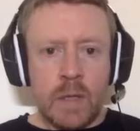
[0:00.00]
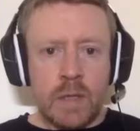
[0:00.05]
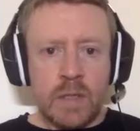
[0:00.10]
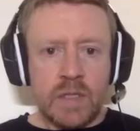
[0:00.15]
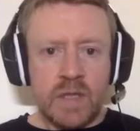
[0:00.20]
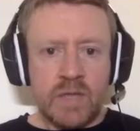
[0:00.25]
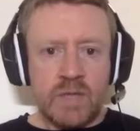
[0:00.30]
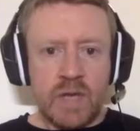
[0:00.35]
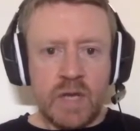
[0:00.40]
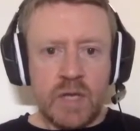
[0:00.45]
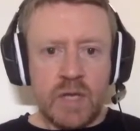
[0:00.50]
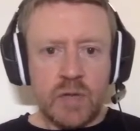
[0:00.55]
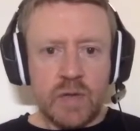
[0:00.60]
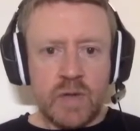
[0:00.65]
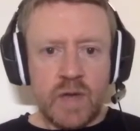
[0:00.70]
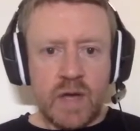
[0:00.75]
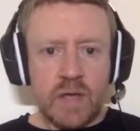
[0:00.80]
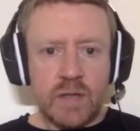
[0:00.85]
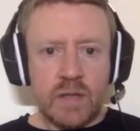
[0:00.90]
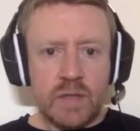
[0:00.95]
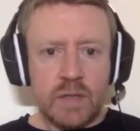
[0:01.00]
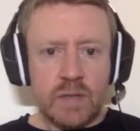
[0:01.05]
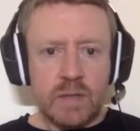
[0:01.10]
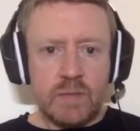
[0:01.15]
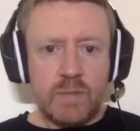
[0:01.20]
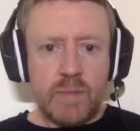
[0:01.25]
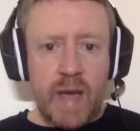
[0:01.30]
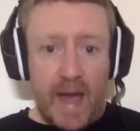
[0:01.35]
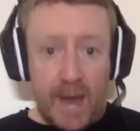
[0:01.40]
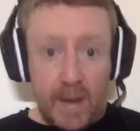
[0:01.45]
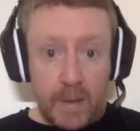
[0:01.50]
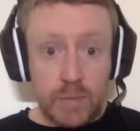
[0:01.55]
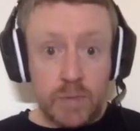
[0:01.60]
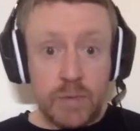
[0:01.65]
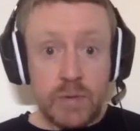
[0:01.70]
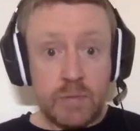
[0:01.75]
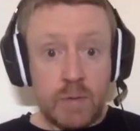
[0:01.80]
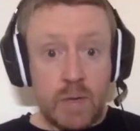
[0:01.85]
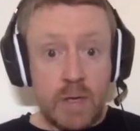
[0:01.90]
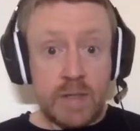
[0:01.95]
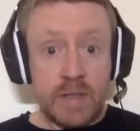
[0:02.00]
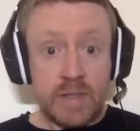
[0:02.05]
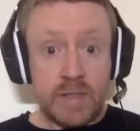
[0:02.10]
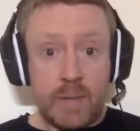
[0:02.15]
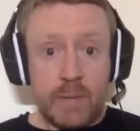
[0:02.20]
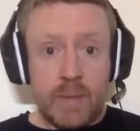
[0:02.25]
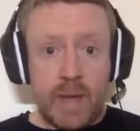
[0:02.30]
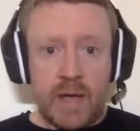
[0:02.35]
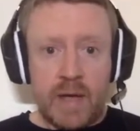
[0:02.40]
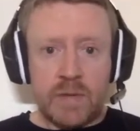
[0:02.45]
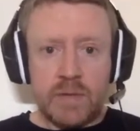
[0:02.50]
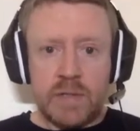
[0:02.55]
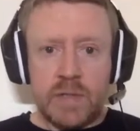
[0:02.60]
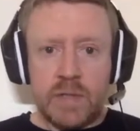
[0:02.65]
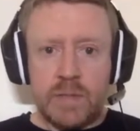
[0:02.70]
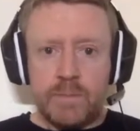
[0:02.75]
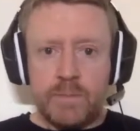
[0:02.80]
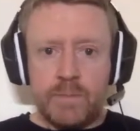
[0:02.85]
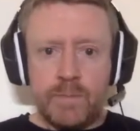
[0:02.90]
£700,000, right? Is that pounds? Yeah.